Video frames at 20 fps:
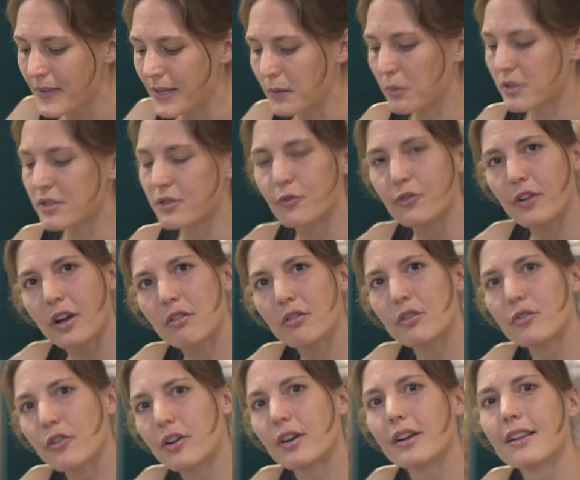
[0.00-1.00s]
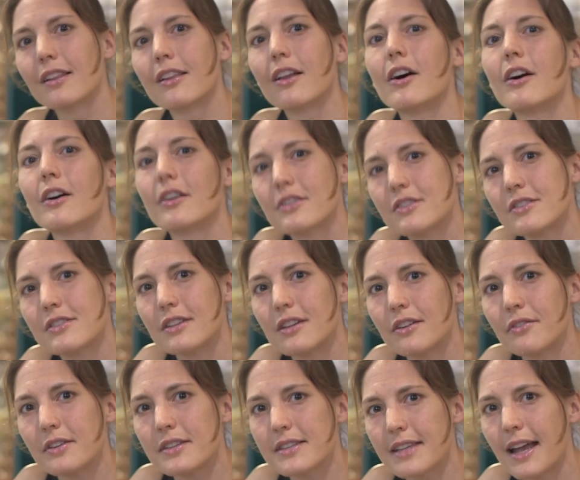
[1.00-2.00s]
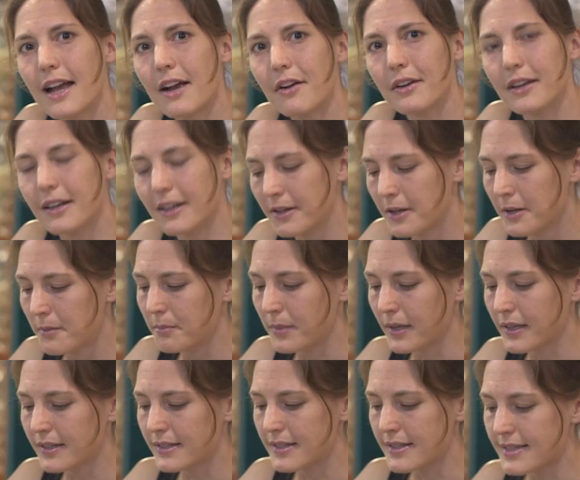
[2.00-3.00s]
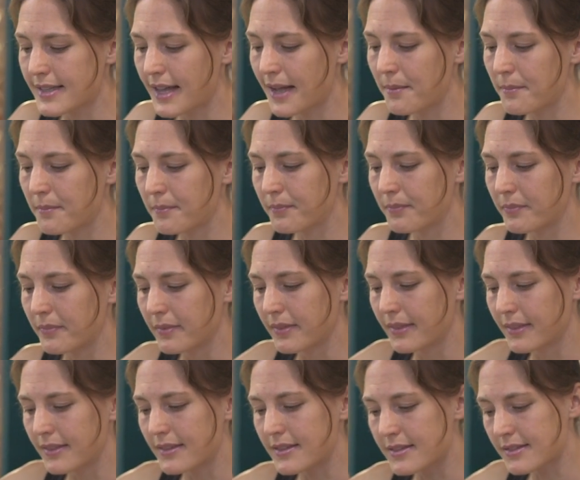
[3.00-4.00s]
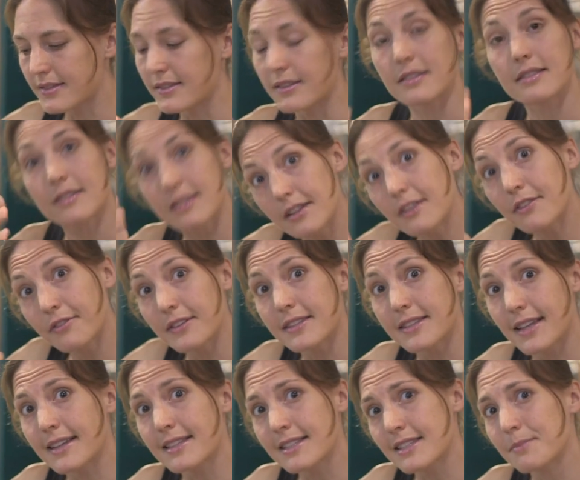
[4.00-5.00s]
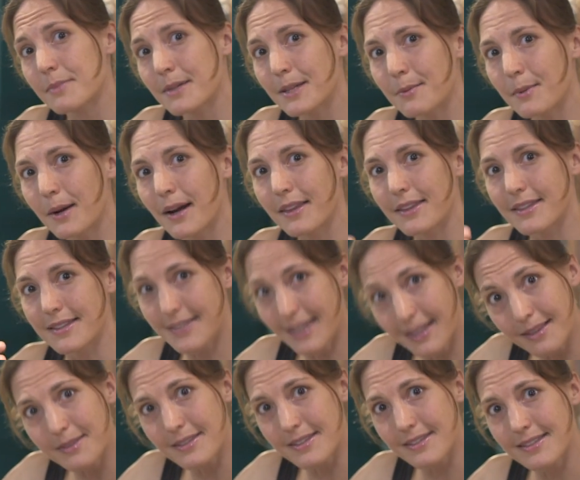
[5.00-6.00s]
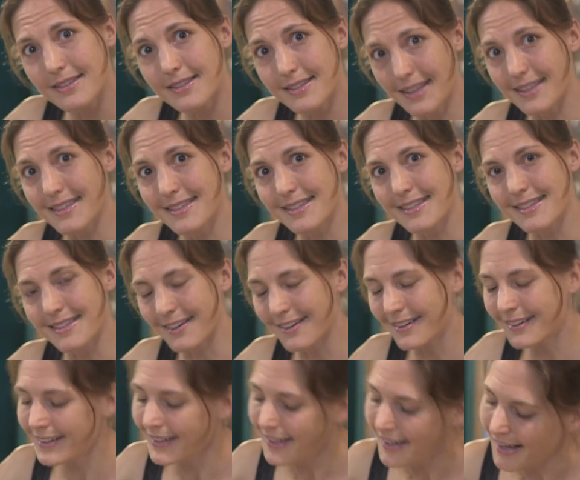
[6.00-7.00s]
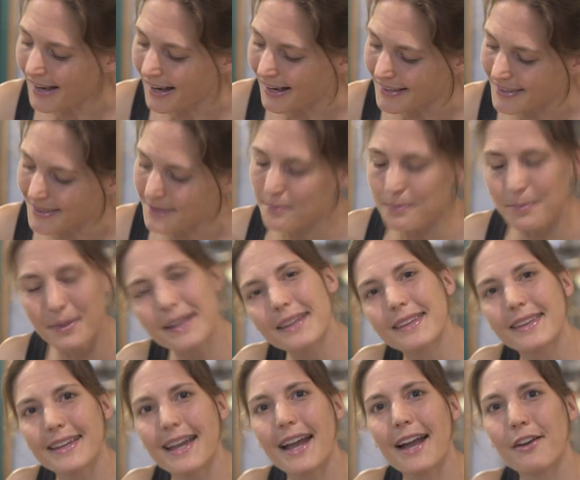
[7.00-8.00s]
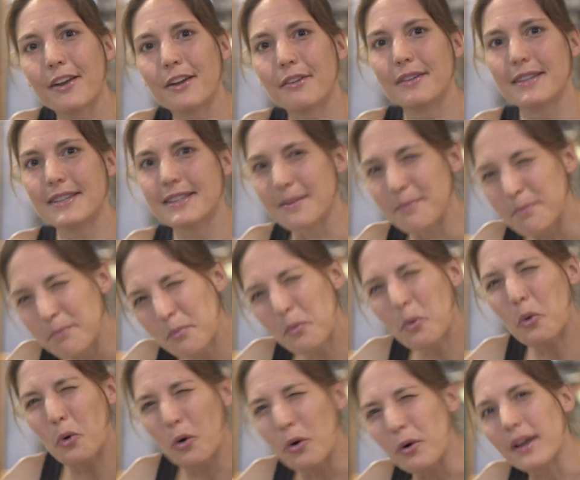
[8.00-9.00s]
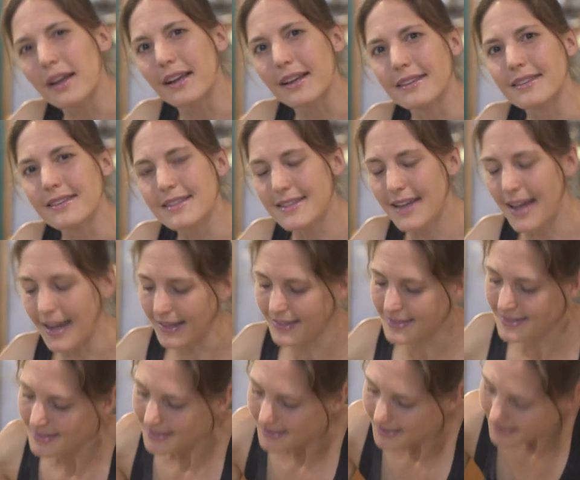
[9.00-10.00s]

it wants a very, very large surface area because that the surface has to be where the scent sensors are, and the bigger the area is, the more it can detect.